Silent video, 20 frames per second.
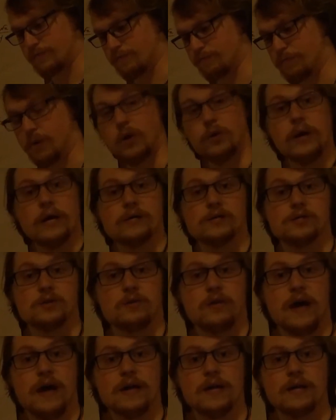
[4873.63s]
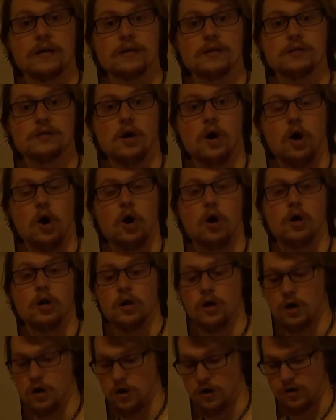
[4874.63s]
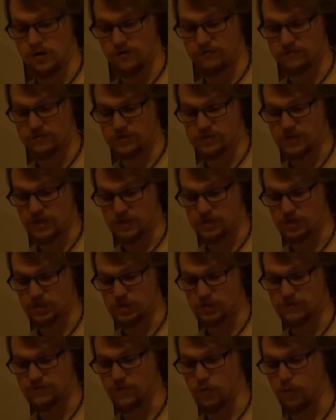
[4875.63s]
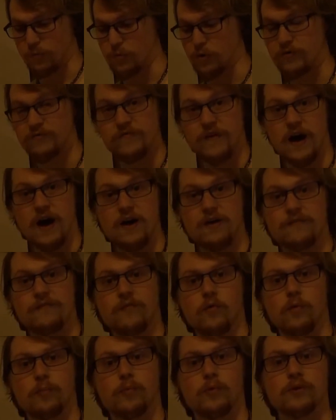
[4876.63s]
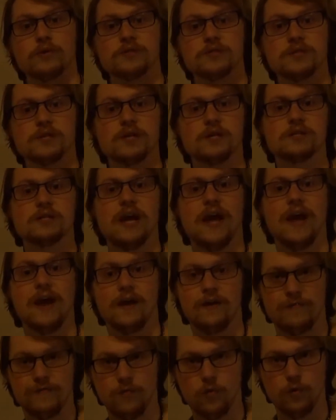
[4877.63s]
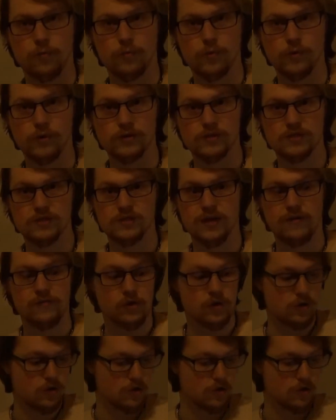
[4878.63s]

But okay, so that is all of sections 4.5, 4.6, and 4.7.